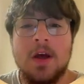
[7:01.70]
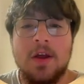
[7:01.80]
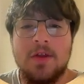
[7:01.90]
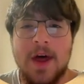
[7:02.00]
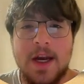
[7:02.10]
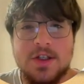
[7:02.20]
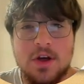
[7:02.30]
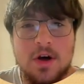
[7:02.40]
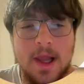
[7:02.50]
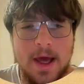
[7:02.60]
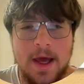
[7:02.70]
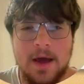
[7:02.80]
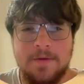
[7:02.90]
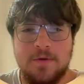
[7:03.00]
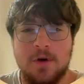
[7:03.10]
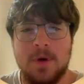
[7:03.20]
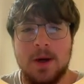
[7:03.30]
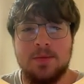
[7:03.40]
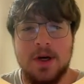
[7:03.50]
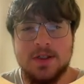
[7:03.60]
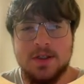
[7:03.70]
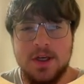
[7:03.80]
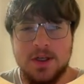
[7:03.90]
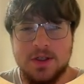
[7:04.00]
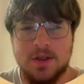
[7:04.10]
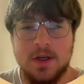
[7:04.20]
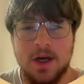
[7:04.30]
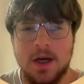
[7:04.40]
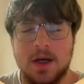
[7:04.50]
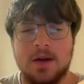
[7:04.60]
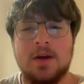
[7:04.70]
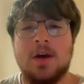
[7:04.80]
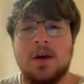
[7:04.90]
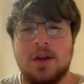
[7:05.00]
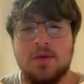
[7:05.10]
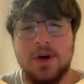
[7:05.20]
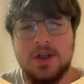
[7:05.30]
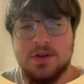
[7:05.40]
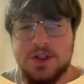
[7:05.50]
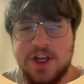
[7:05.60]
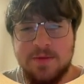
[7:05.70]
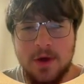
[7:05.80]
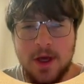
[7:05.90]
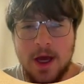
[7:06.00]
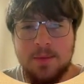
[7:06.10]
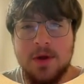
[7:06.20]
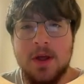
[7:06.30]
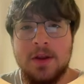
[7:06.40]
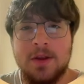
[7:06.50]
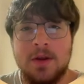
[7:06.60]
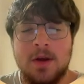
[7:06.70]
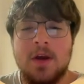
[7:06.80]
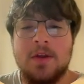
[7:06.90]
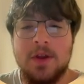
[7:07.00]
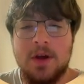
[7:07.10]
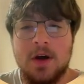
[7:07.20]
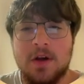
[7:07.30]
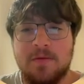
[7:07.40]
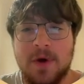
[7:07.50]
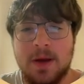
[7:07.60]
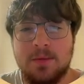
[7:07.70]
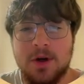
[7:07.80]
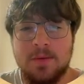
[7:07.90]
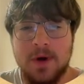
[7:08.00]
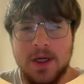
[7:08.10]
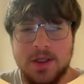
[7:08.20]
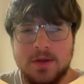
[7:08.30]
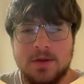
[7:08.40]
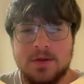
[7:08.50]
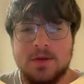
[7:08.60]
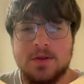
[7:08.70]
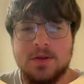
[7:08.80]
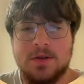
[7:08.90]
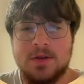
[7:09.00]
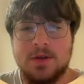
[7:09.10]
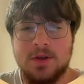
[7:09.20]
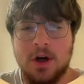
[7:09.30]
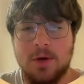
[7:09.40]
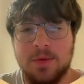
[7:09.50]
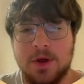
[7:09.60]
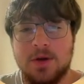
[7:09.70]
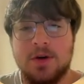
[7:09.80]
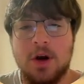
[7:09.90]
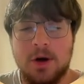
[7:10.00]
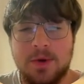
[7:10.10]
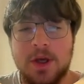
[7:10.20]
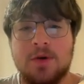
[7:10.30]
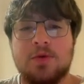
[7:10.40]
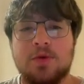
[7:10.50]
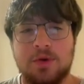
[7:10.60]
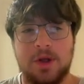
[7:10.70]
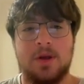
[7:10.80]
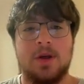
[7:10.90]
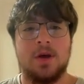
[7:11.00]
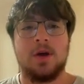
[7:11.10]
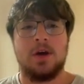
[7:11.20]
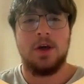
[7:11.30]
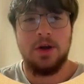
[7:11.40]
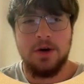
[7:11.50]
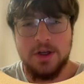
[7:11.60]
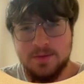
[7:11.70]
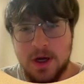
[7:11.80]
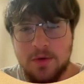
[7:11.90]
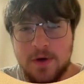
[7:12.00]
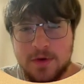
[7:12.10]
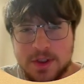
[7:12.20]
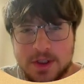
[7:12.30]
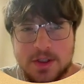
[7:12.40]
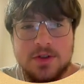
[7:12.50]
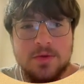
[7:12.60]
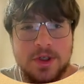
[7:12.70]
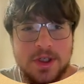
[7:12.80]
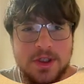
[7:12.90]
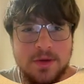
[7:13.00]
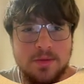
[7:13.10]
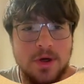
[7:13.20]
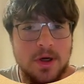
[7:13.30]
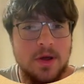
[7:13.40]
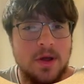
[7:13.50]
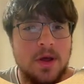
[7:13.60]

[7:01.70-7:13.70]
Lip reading: That is all I have for my presentation on the racial achievement gap in The Color of Mind book by Darby and Rury. Here is my references, which is the book